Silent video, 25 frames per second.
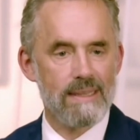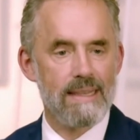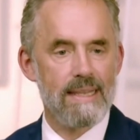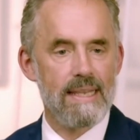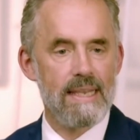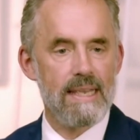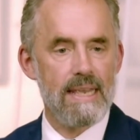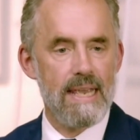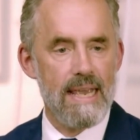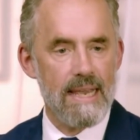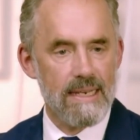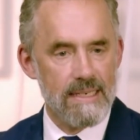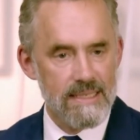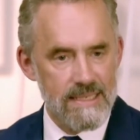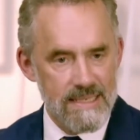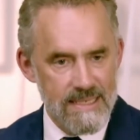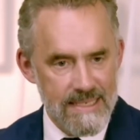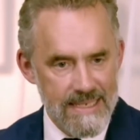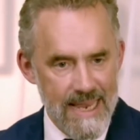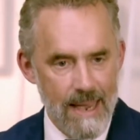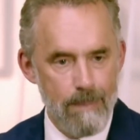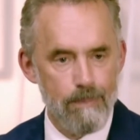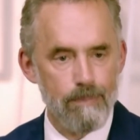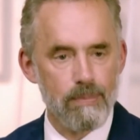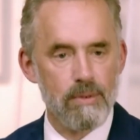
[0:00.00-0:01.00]
what the
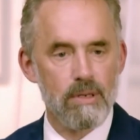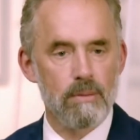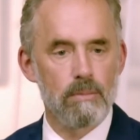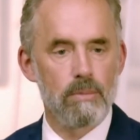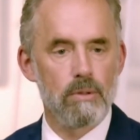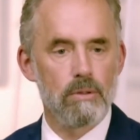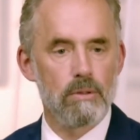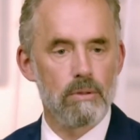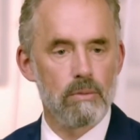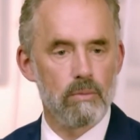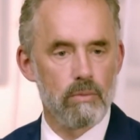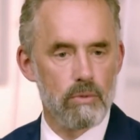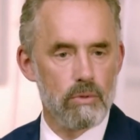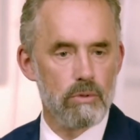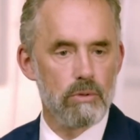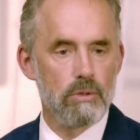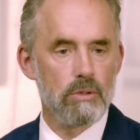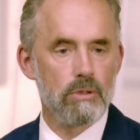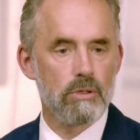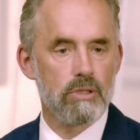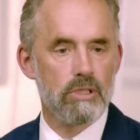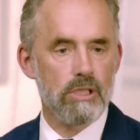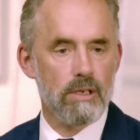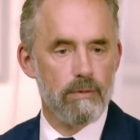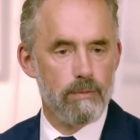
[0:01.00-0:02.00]
acceptable
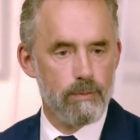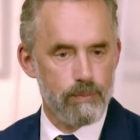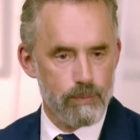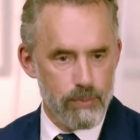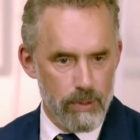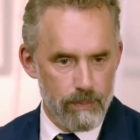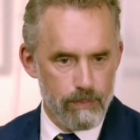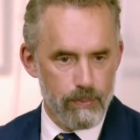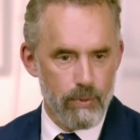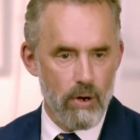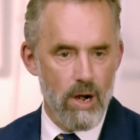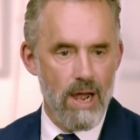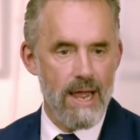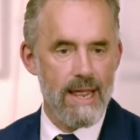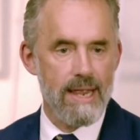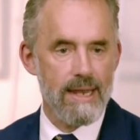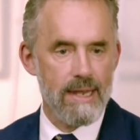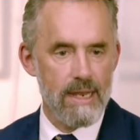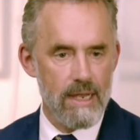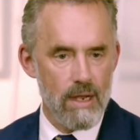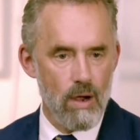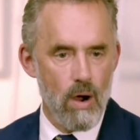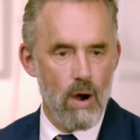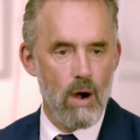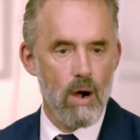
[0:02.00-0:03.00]
rules of
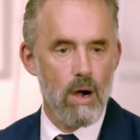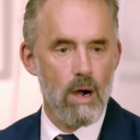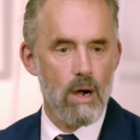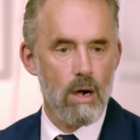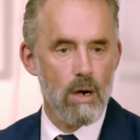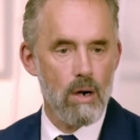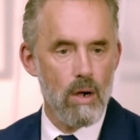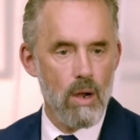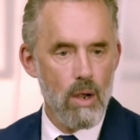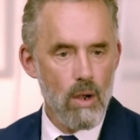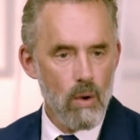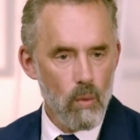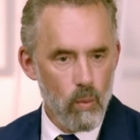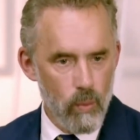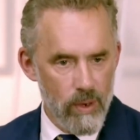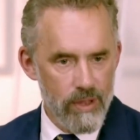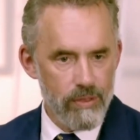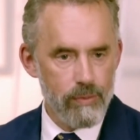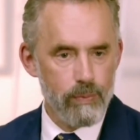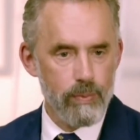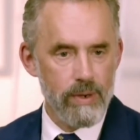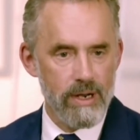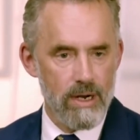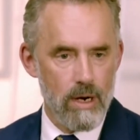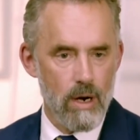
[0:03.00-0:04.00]
propriety are
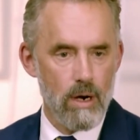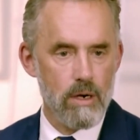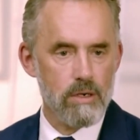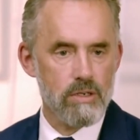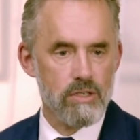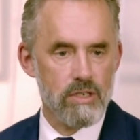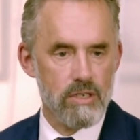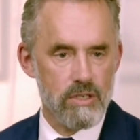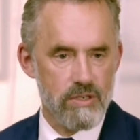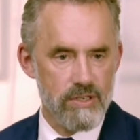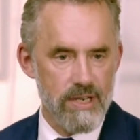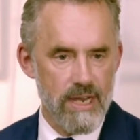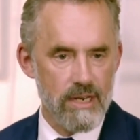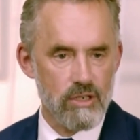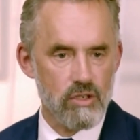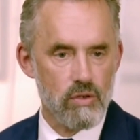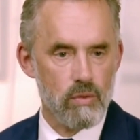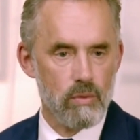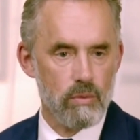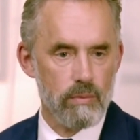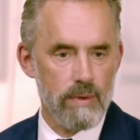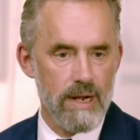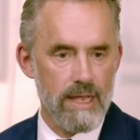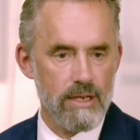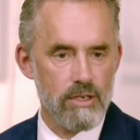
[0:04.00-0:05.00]
with regards to
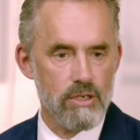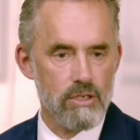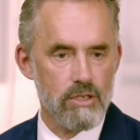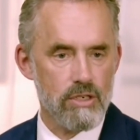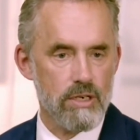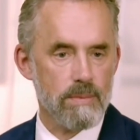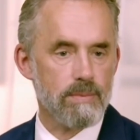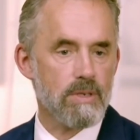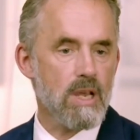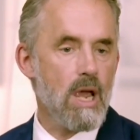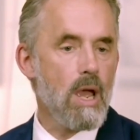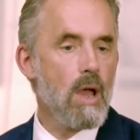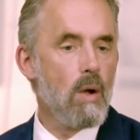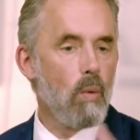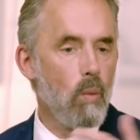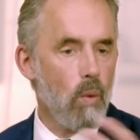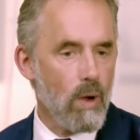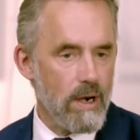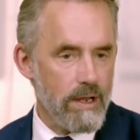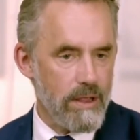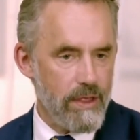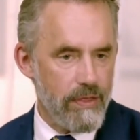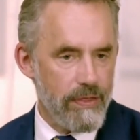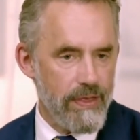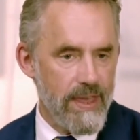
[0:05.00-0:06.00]
sexual relationships.
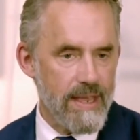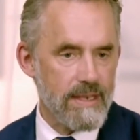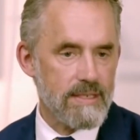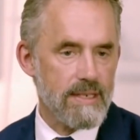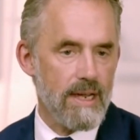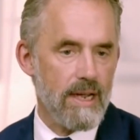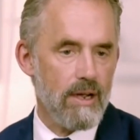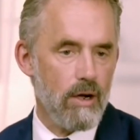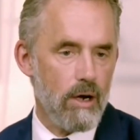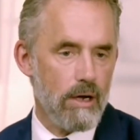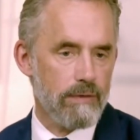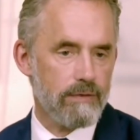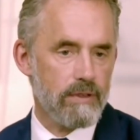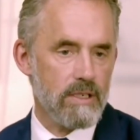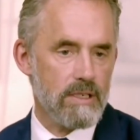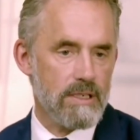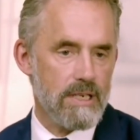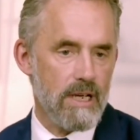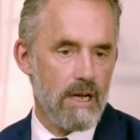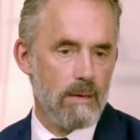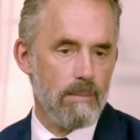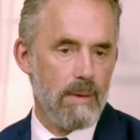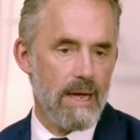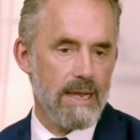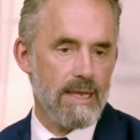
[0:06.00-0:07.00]
One of the things I often
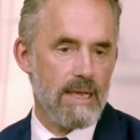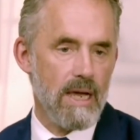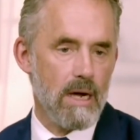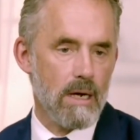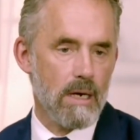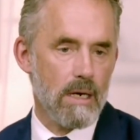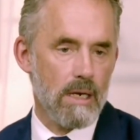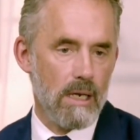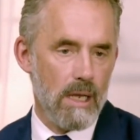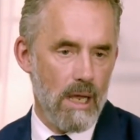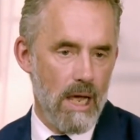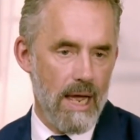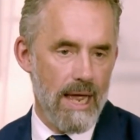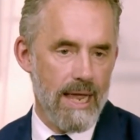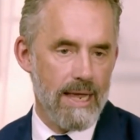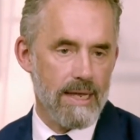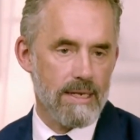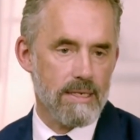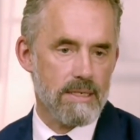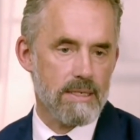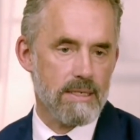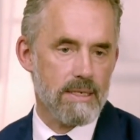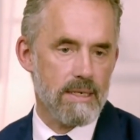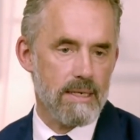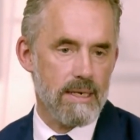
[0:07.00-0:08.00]
tell my young
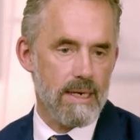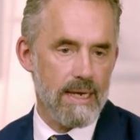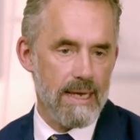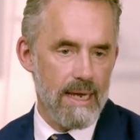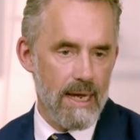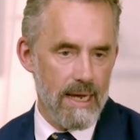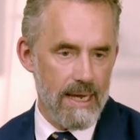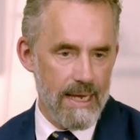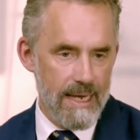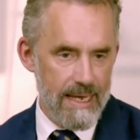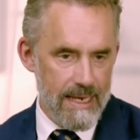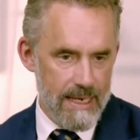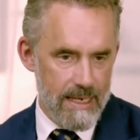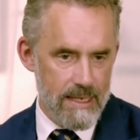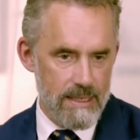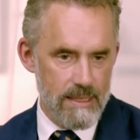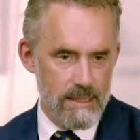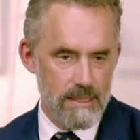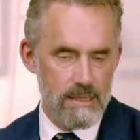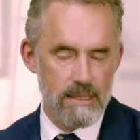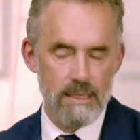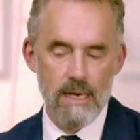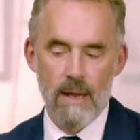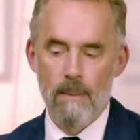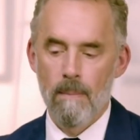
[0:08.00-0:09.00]
clients
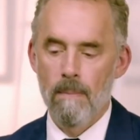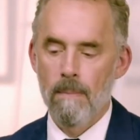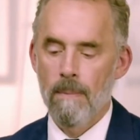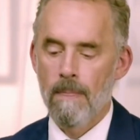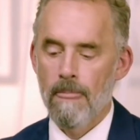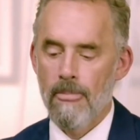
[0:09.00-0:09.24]
is,